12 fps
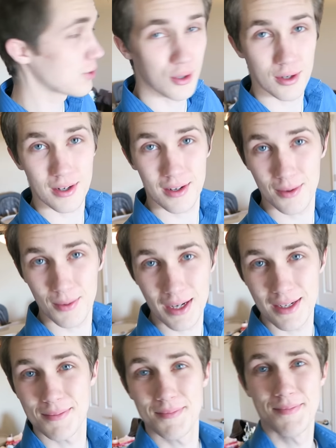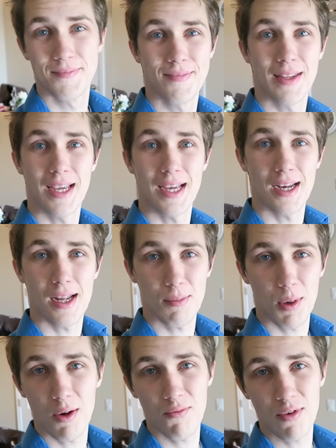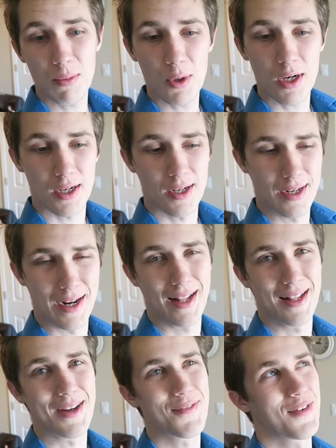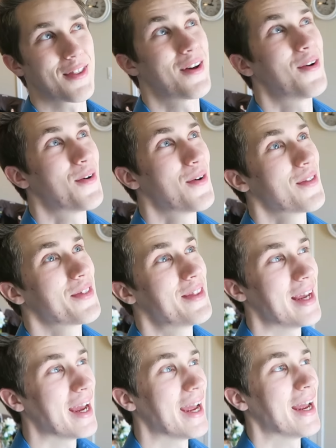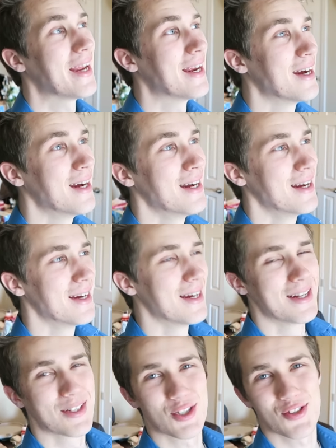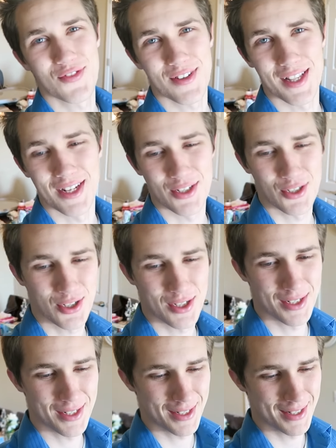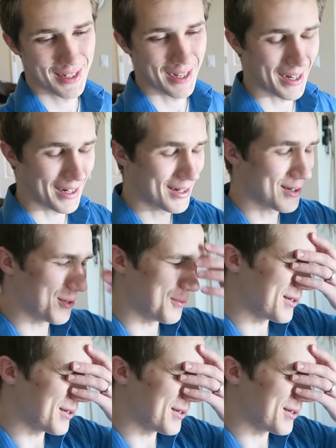quarter to one and I'm home from work. Not like for the whole day, just for lunch. I know,